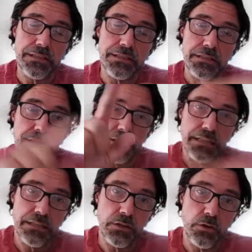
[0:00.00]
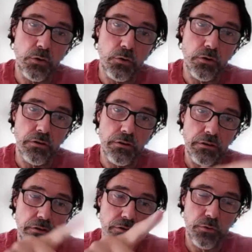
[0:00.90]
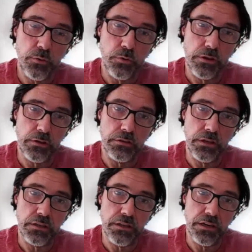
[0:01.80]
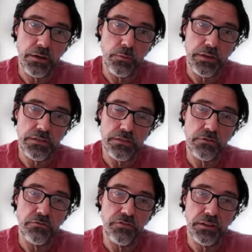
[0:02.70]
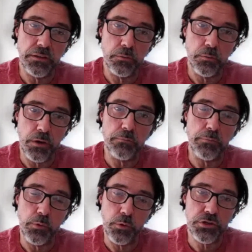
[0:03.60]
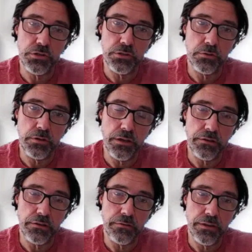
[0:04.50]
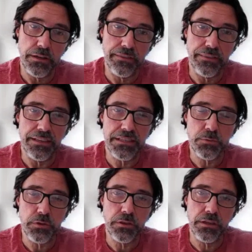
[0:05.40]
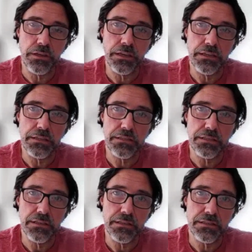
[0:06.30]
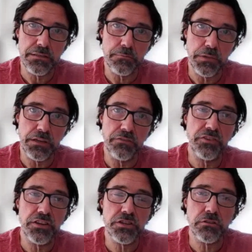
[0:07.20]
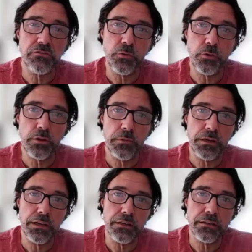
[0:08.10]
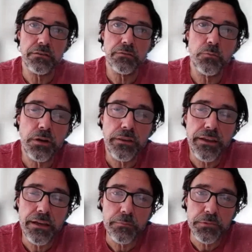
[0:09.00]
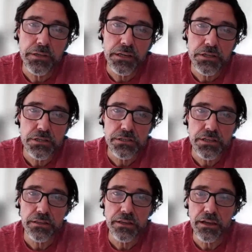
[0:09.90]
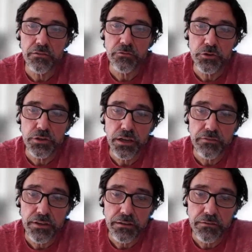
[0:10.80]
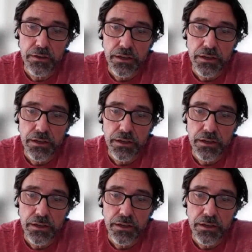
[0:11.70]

gas doesn't need to go through the conducting airways to fill one portion to the other. And this we think is beneficial for them and one of the adaptations that they have for diving.